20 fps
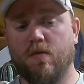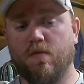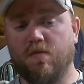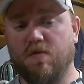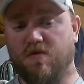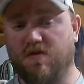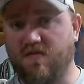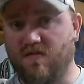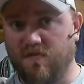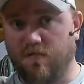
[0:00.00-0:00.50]

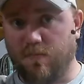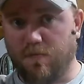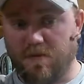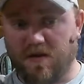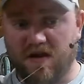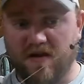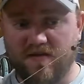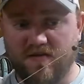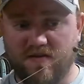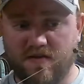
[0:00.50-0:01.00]
But these little
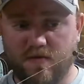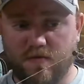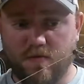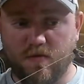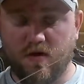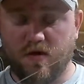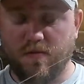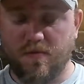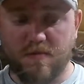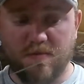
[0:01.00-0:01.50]
plastic
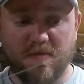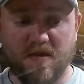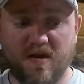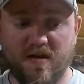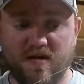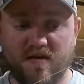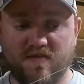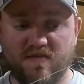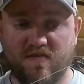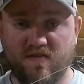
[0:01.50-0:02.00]
rubber
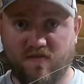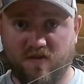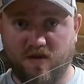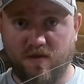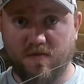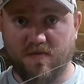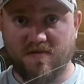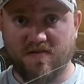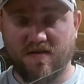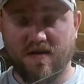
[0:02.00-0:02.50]
beads that
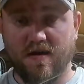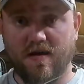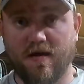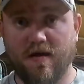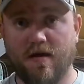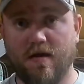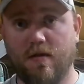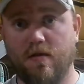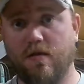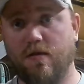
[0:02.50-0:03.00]
Chubby's
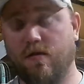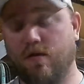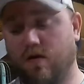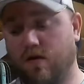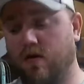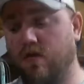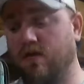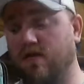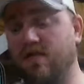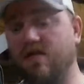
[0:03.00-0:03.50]
got,
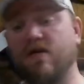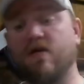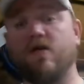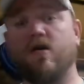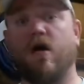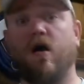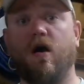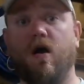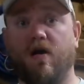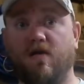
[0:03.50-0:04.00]
they're
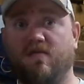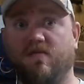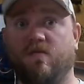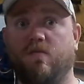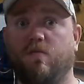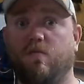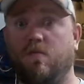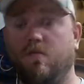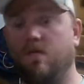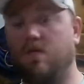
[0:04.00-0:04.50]
awesome.
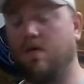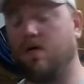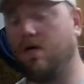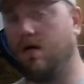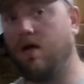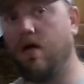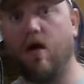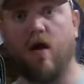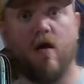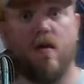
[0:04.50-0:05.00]

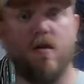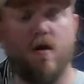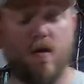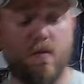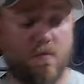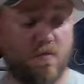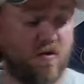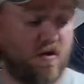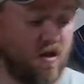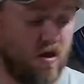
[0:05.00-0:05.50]
I love
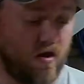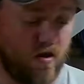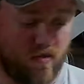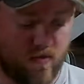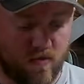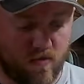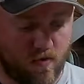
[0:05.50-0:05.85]
them to death.